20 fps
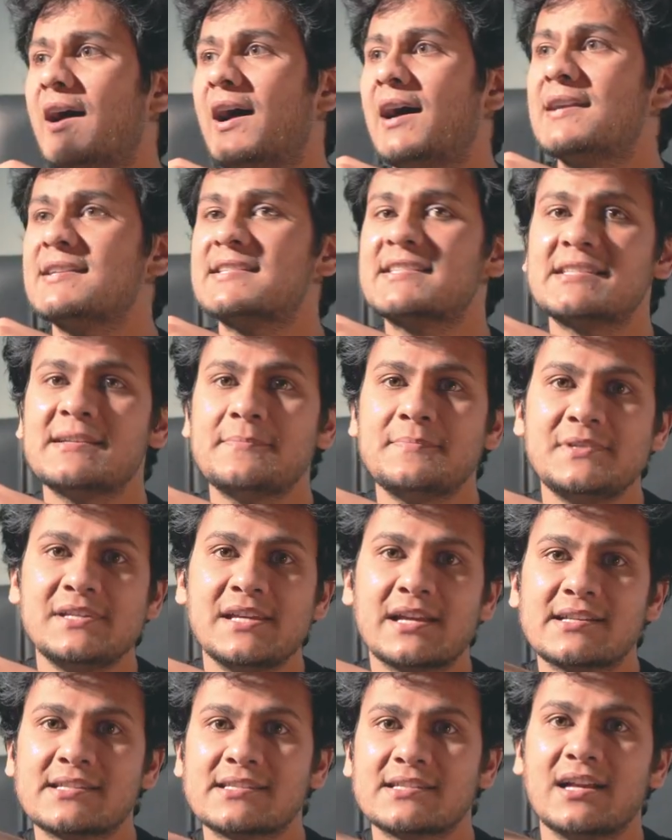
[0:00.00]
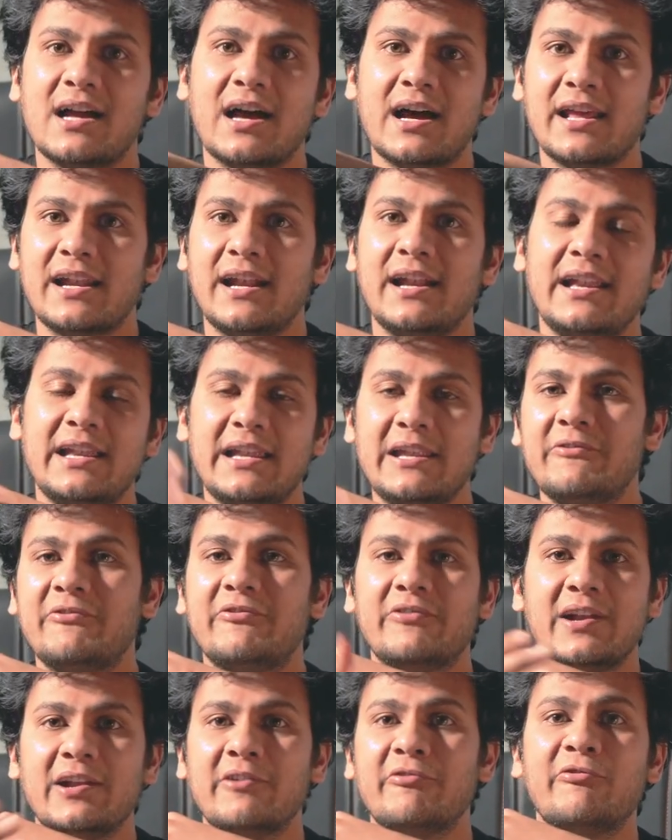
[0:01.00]
our subjects are at
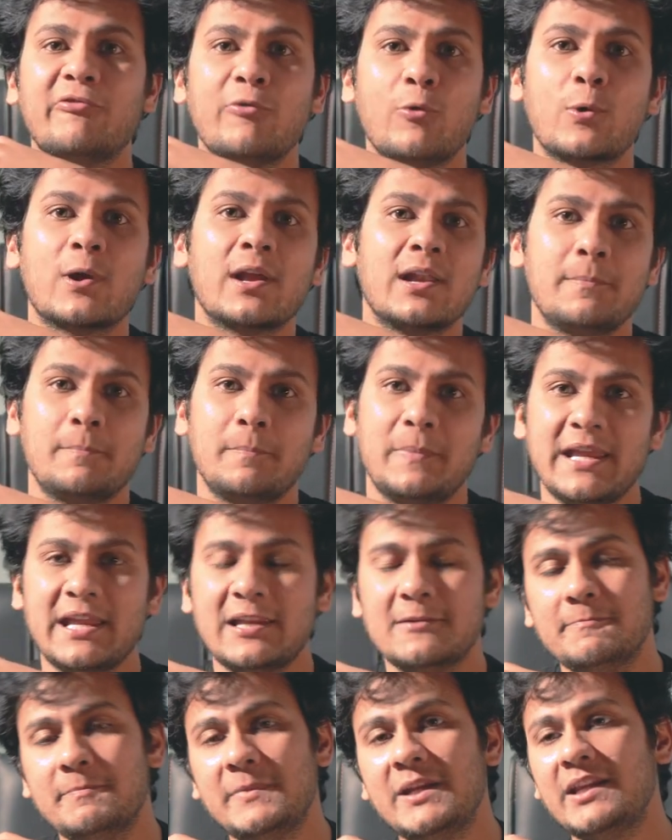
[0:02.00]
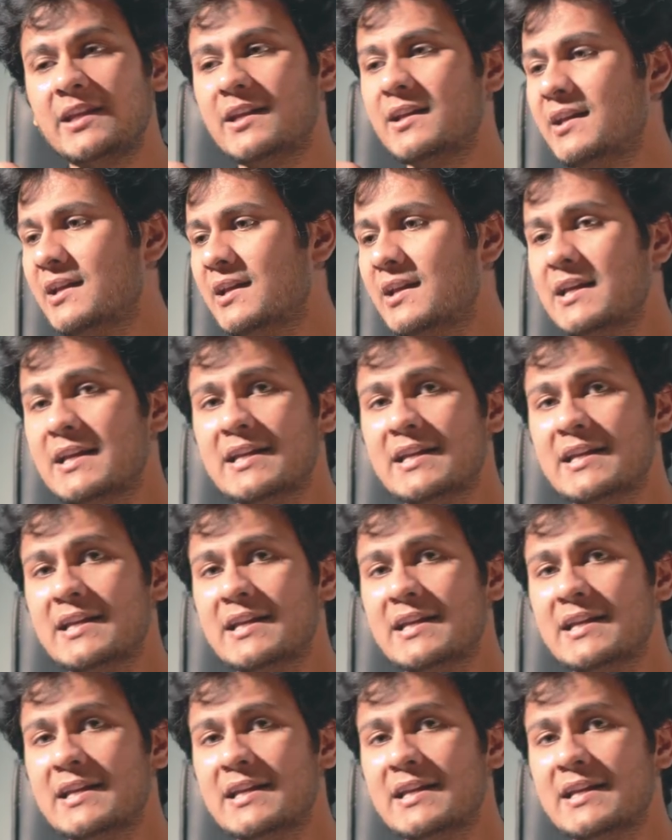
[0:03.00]
different focal plane, meaning